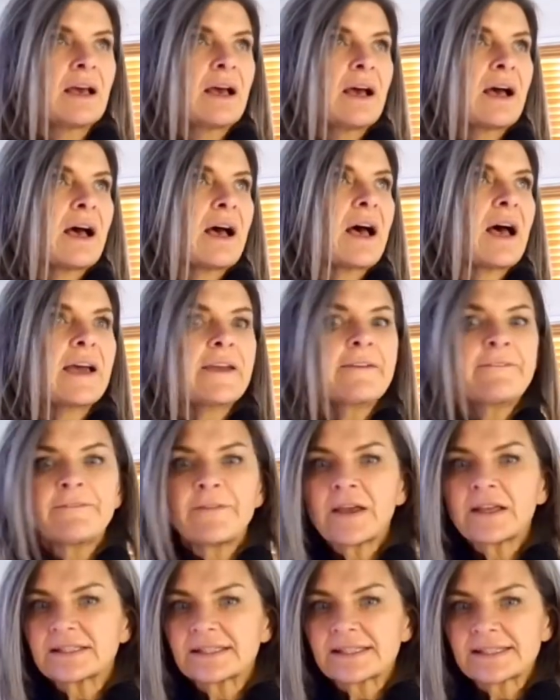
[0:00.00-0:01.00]
I
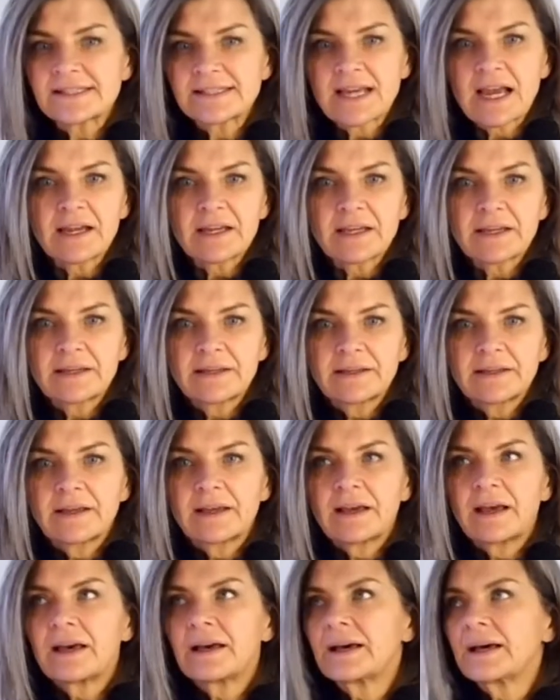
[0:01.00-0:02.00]
felt stuck.
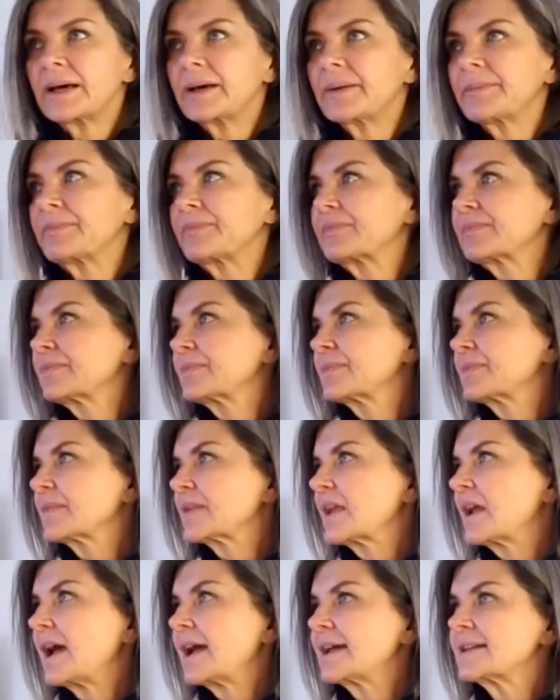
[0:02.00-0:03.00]

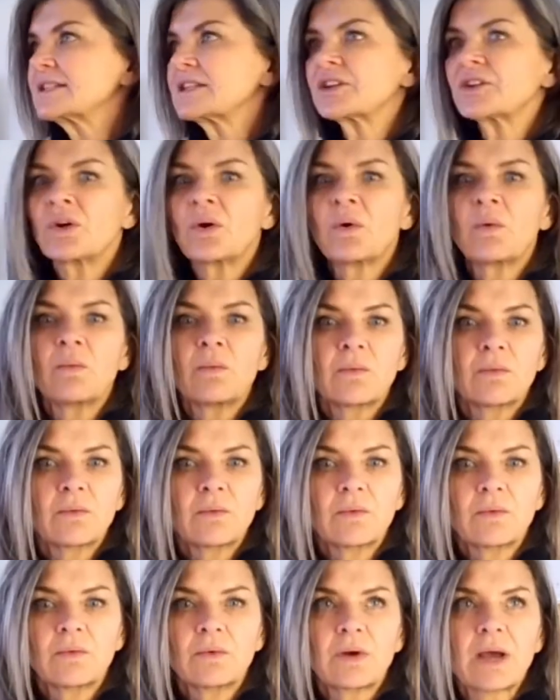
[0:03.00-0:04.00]
I didn't
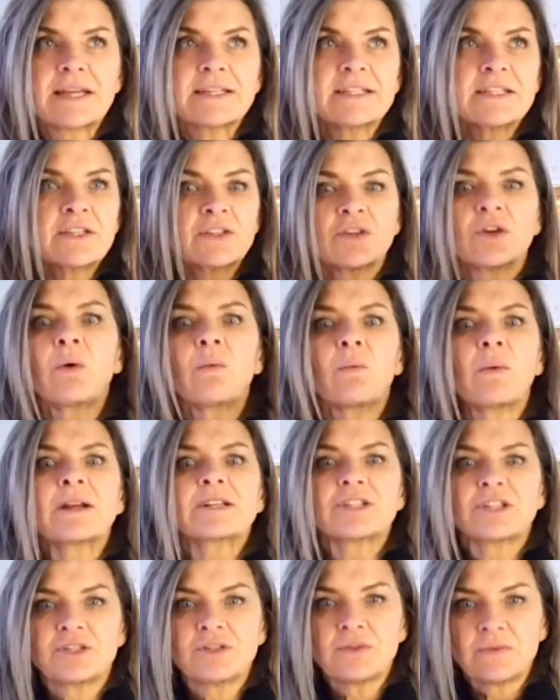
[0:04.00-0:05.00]
know what
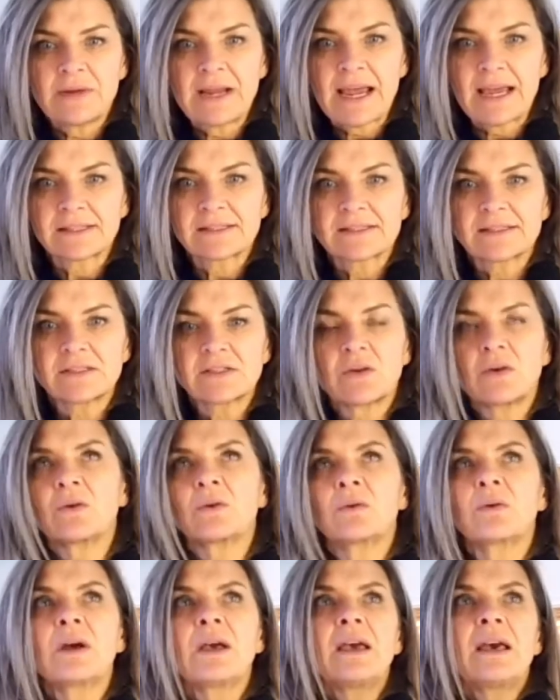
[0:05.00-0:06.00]
to do next.
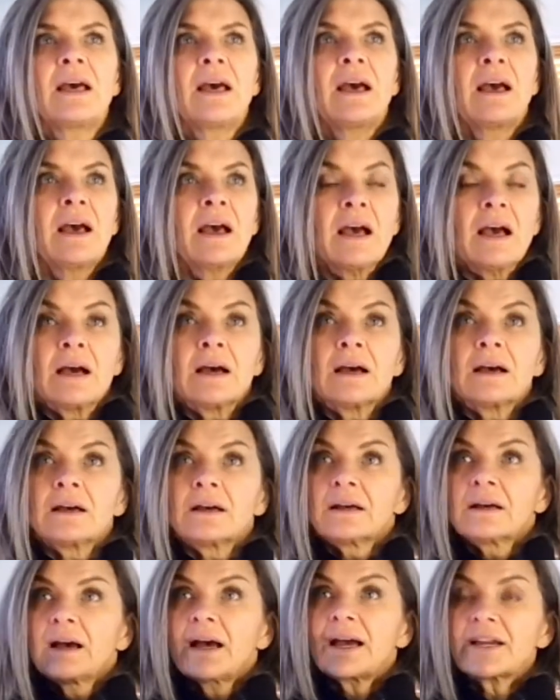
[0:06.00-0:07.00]
So
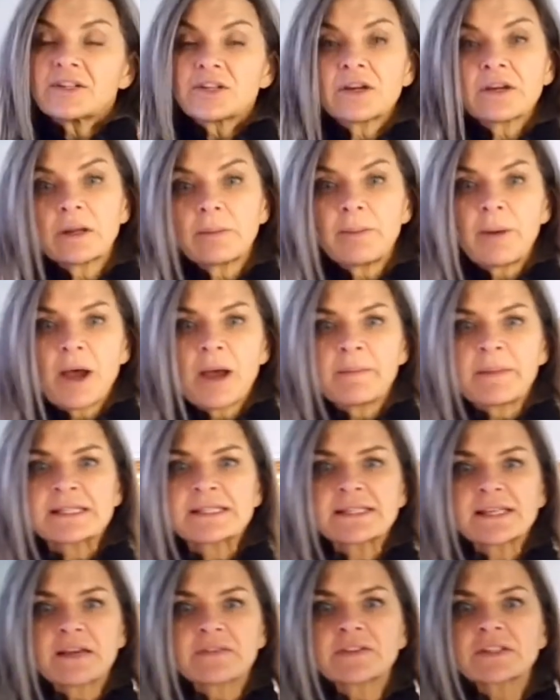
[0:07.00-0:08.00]
I took it upon
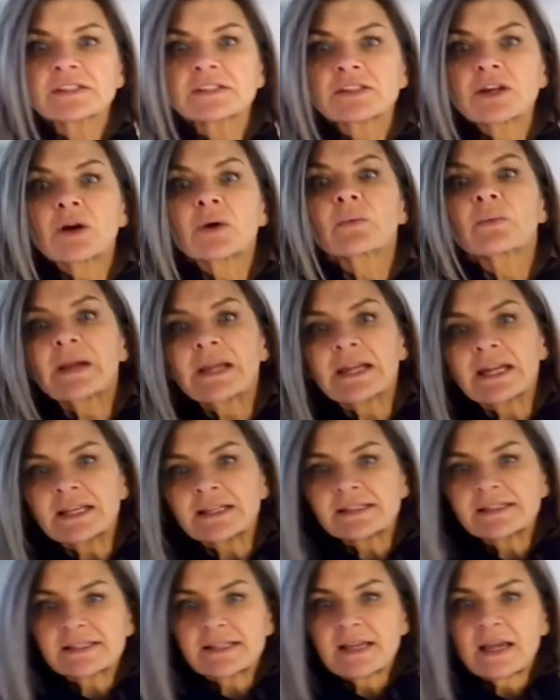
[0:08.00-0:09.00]
myself to start reading
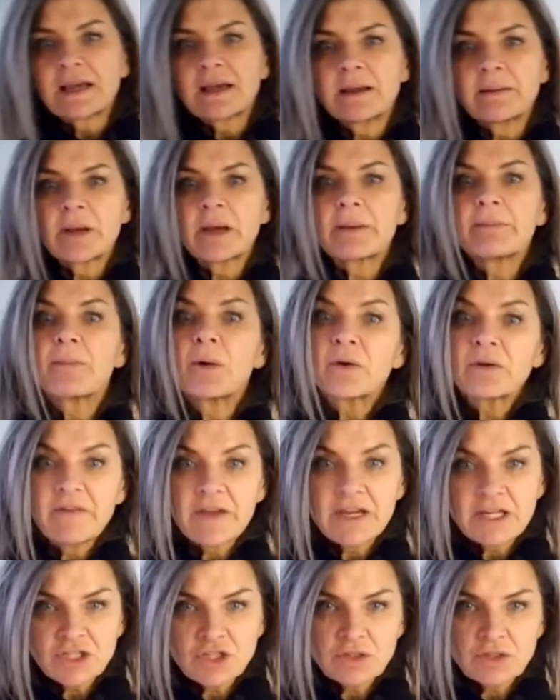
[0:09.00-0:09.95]
some motivational